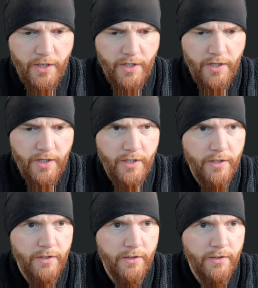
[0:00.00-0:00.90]

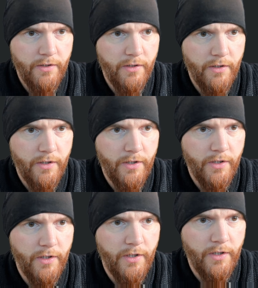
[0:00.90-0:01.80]
and I
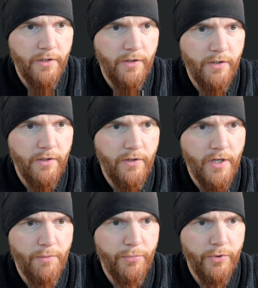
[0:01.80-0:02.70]
need
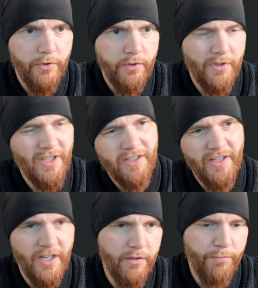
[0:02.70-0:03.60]
the app. Not
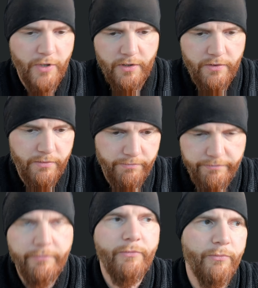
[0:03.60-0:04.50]
yet, but
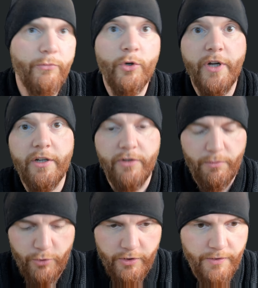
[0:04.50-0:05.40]
we'll get to
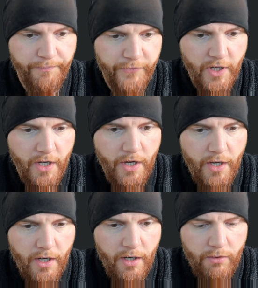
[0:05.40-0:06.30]
that point.
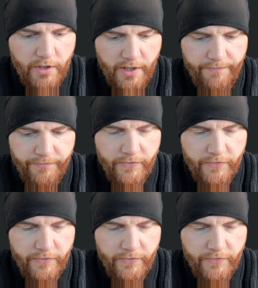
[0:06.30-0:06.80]
Okay.